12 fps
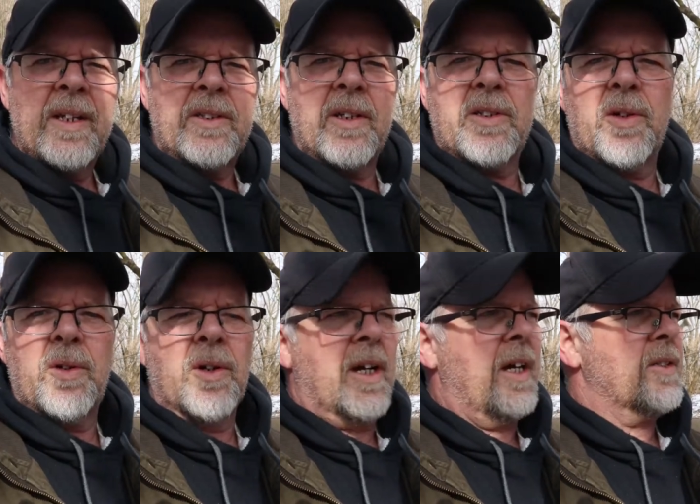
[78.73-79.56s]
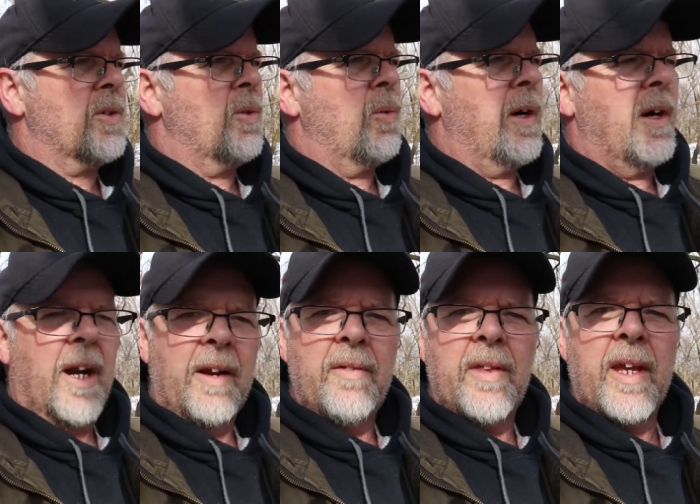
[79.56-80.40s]
Just so you guys are
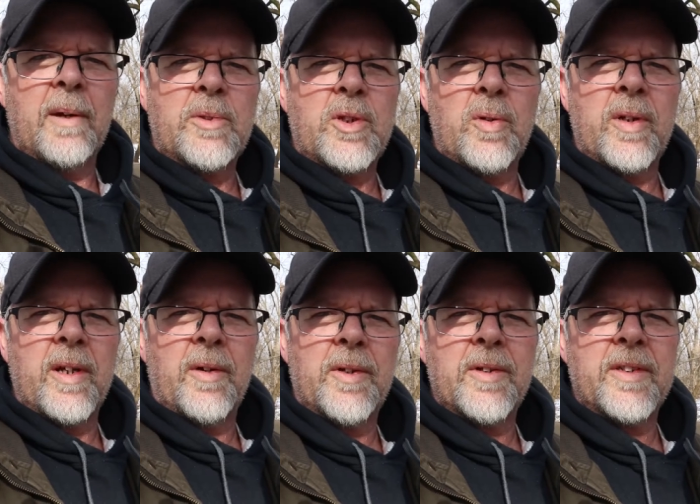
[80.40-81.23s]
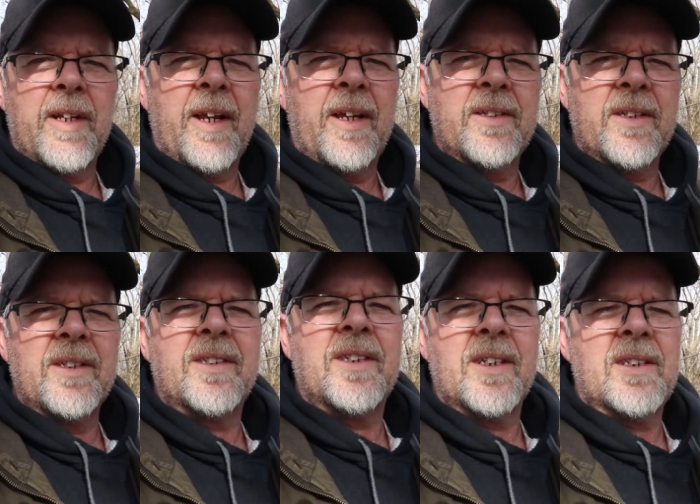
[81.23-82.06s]
aware, everything I'm shooting out here today is
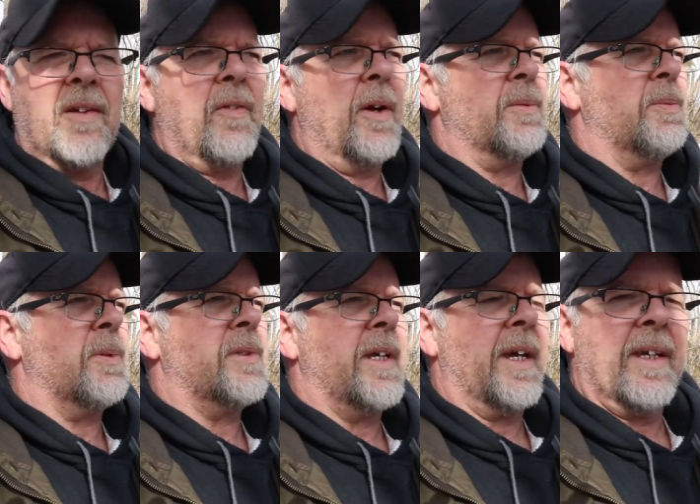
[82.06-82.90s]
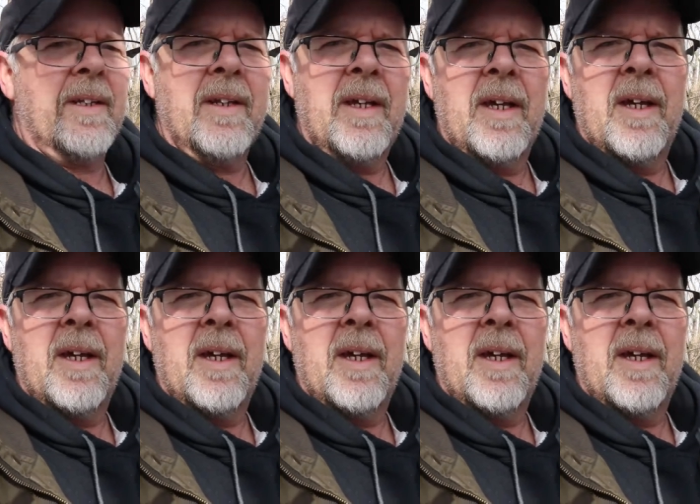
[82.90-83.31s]
in 60 frames per second.